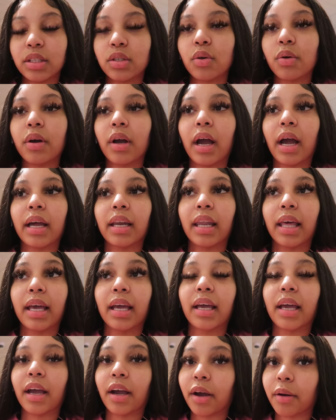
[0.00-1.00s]
told her I like
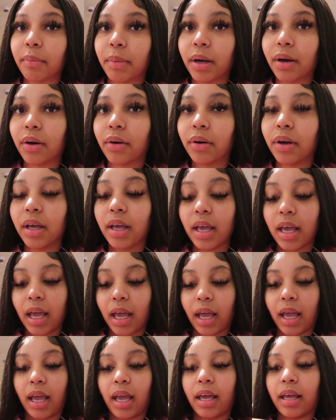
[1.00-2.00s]
caramel
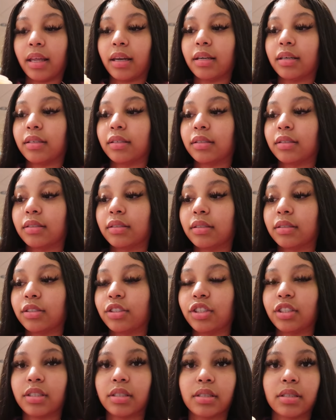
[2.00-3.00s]
and uh,
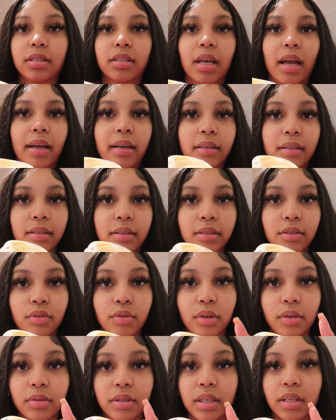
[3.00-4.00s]
she just kind of, you
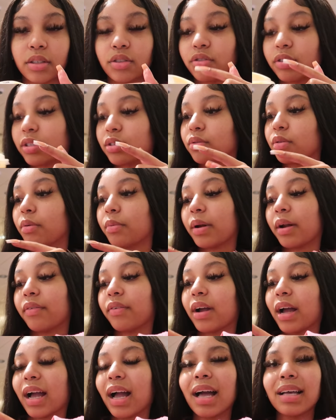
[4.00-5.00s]
know, did a drizzle or whatever.
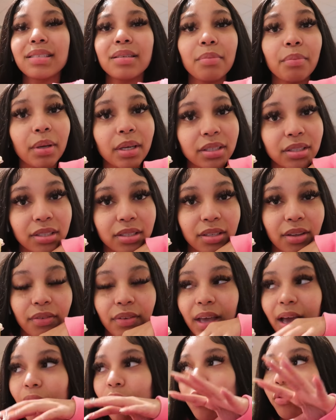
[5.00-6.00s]
I got some pictures of
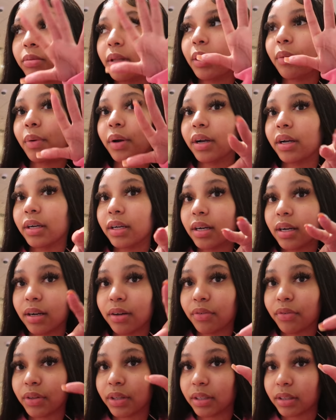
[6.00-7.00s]
it. I hope they were good
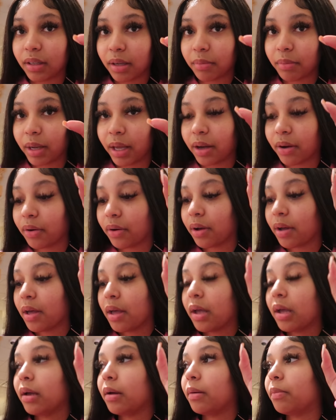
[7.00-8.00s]
enough for the thumbnail
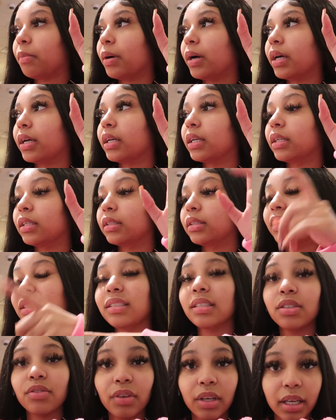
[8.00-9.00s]
but
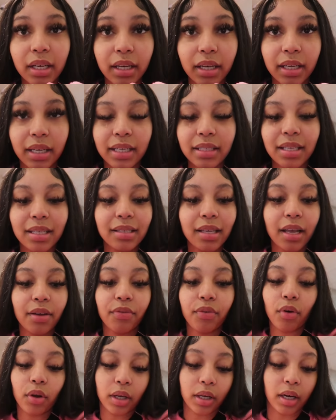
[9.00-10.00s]
this is really good it tastes like
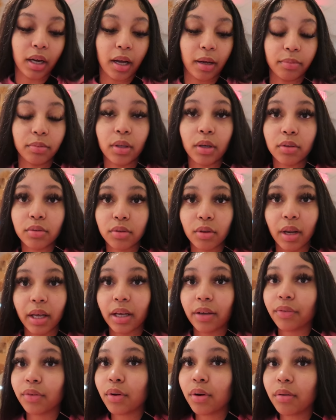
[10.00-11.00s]
full in a cup though so like
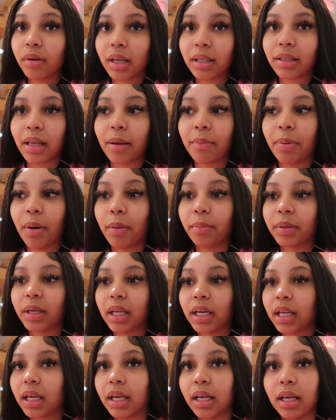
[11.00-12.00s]
if you don't like that
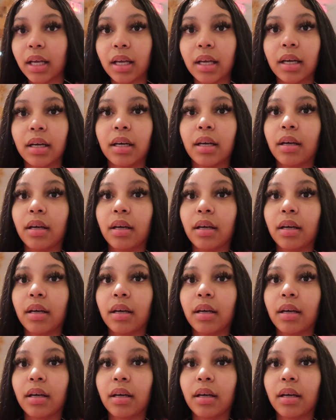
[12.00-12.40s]
pumpkiny